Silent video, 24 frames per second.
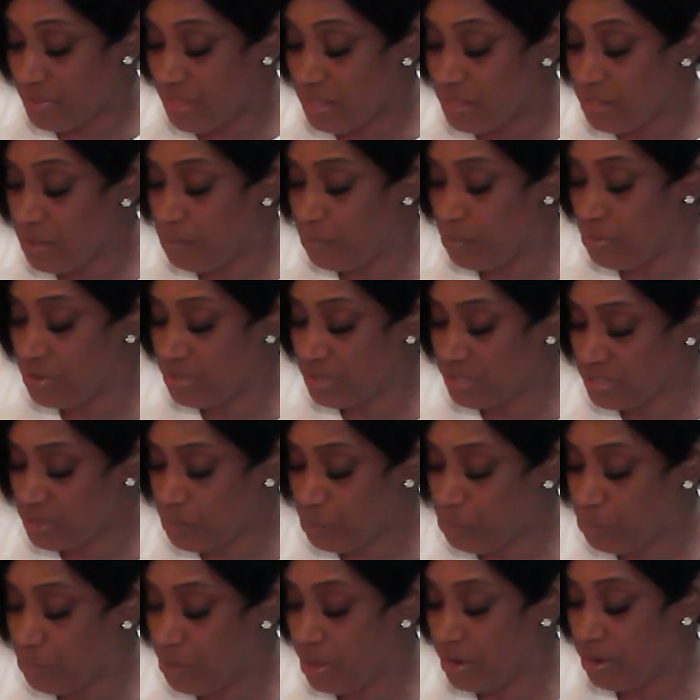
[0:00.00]
The book is a
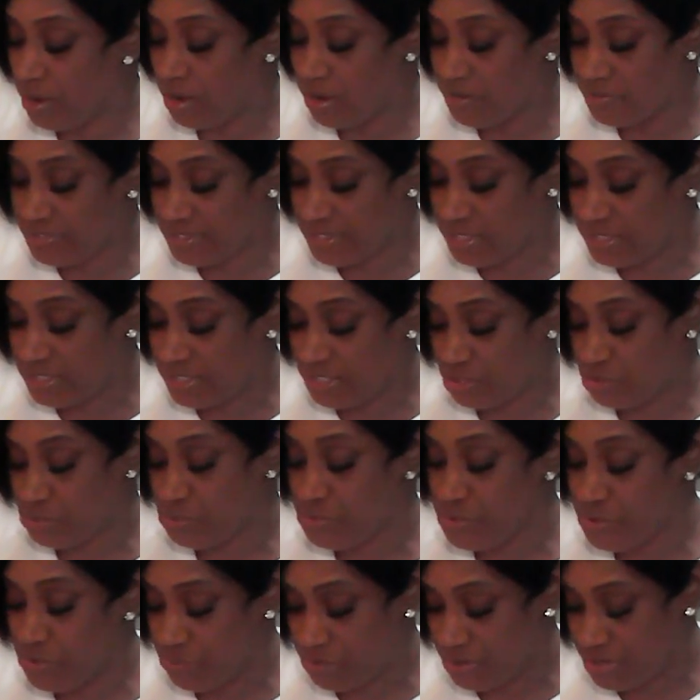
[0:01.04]
product of Cindy's
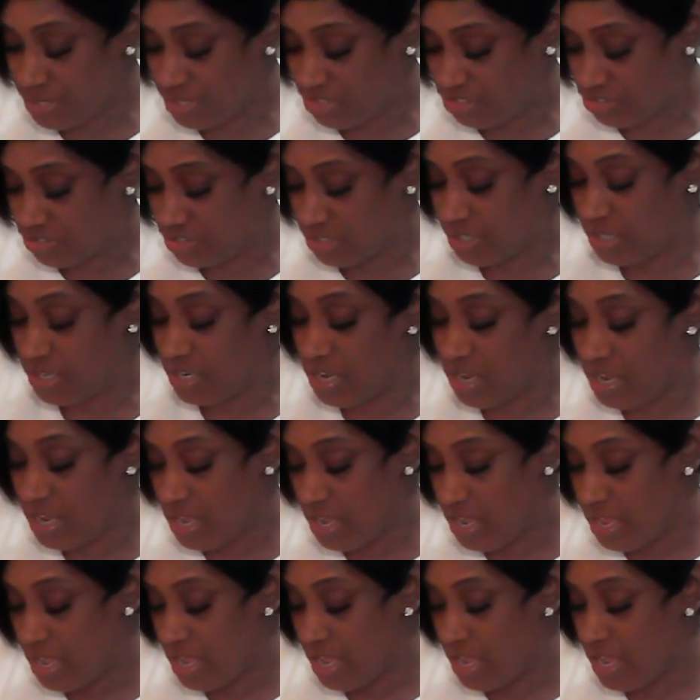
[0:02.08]
Creole Kitchen,
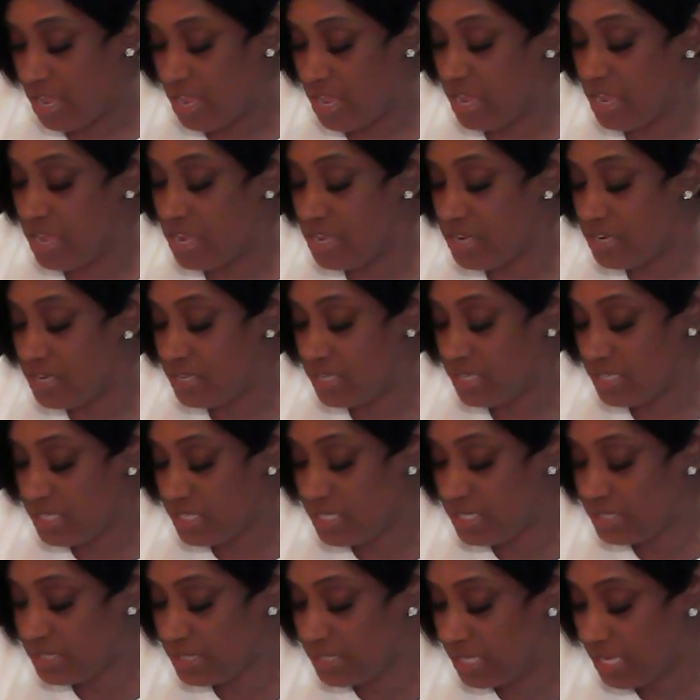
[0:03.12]
and
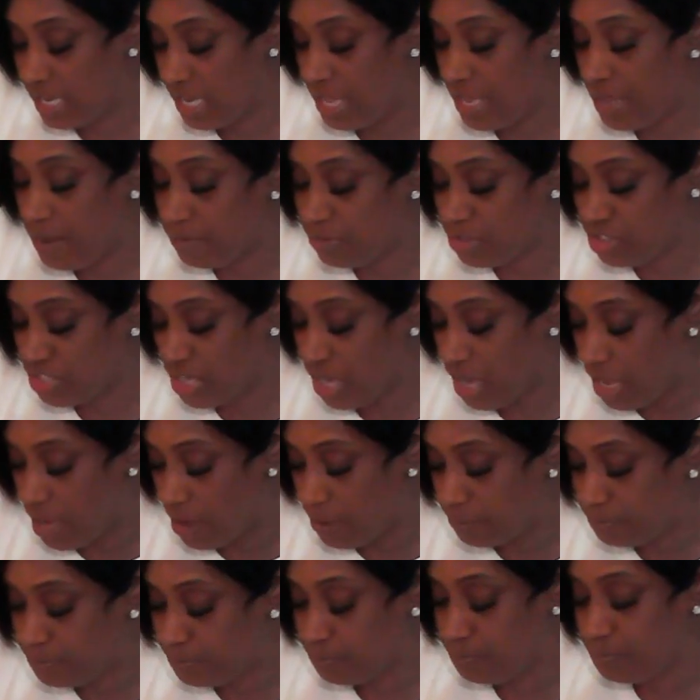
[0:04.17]
these lamb
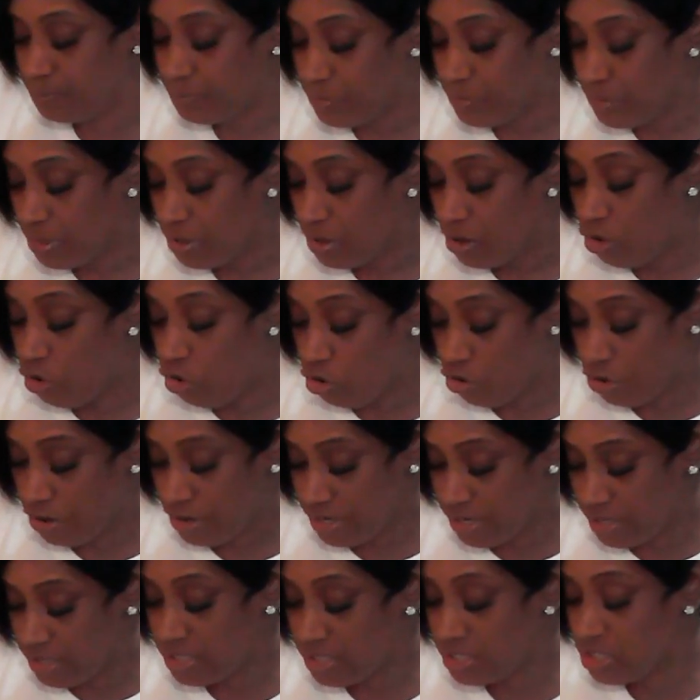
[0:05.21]
chops are
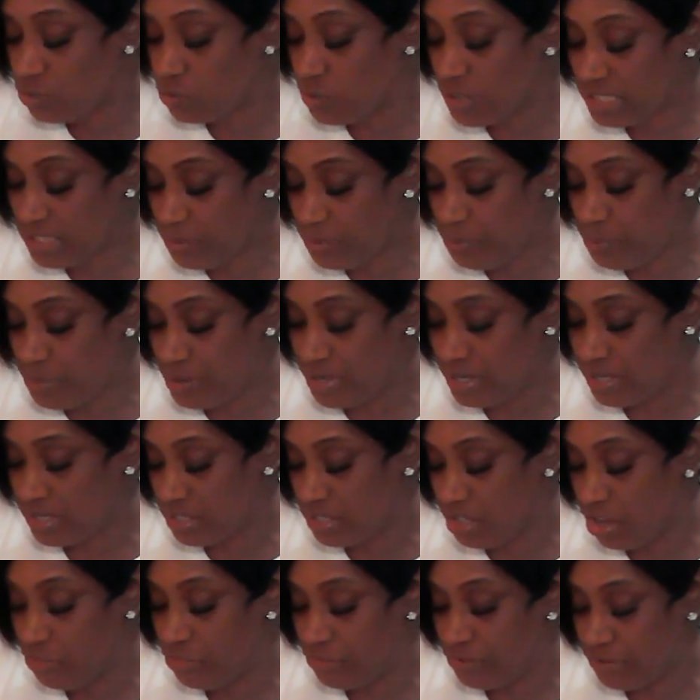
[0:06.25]
in this recipe is
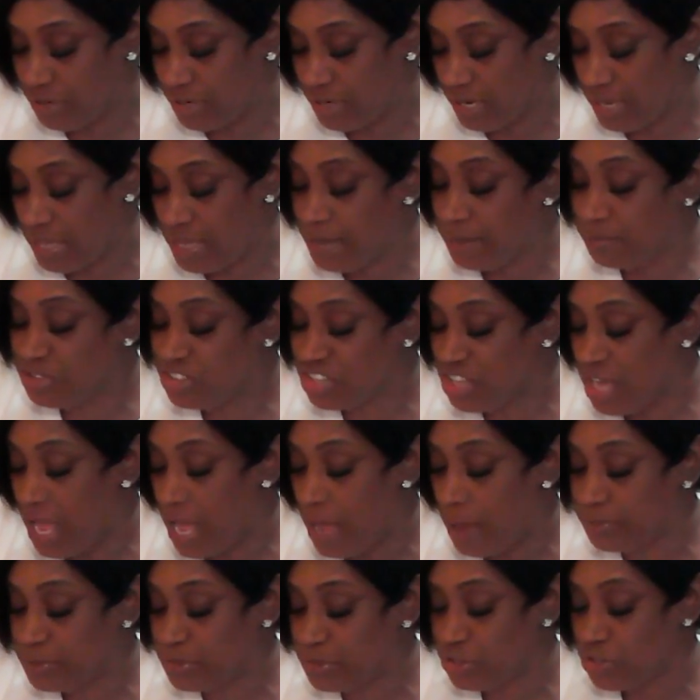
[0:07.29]
under the lamb
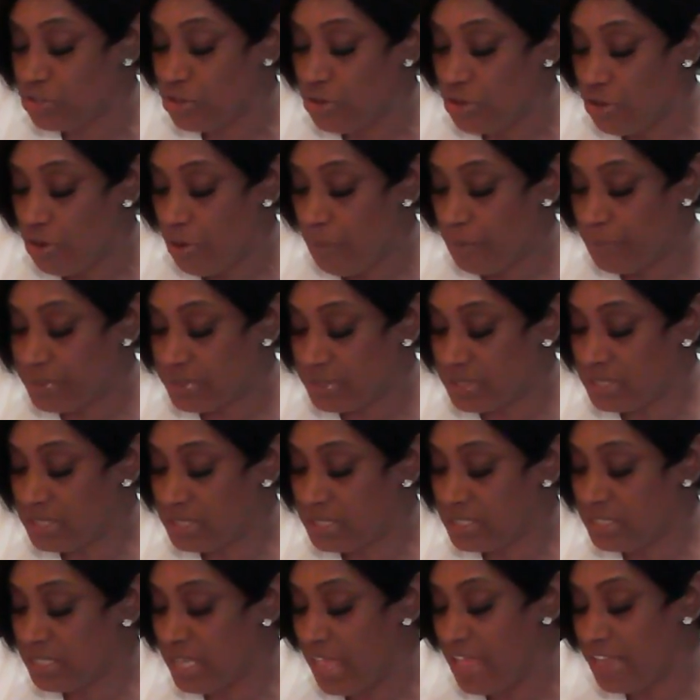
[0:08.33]
chops, but this
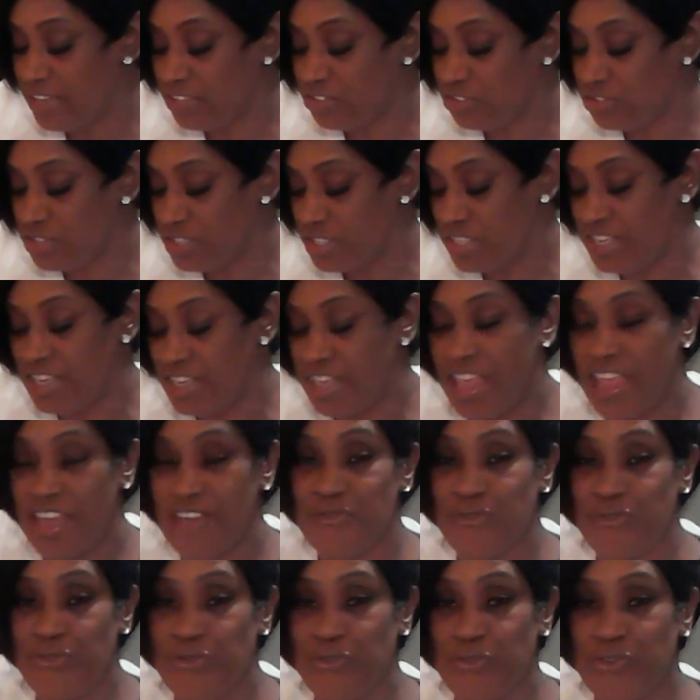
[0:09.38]
is actually
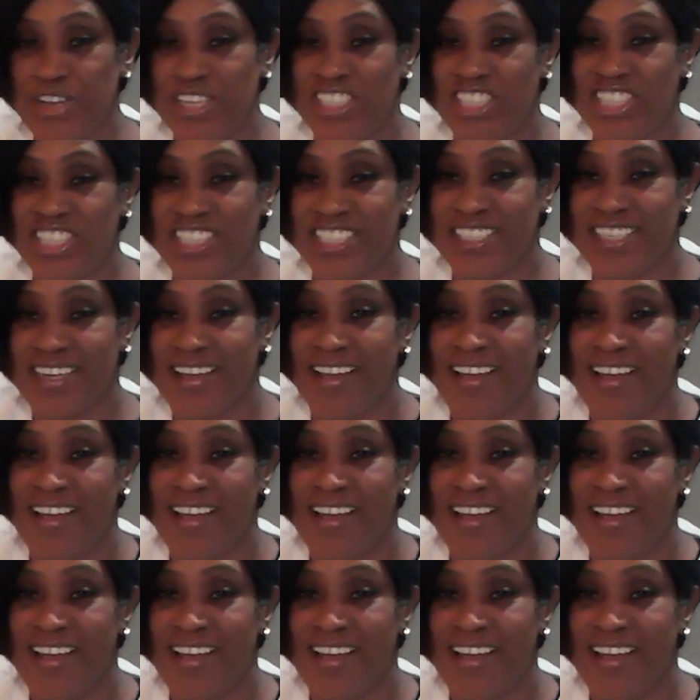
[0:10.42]
a French